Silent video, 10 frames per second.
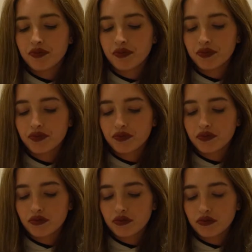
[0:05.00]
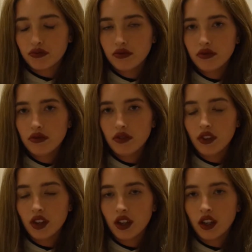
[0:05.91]

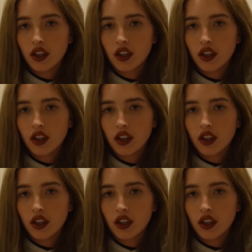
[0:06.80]
(no one is talking)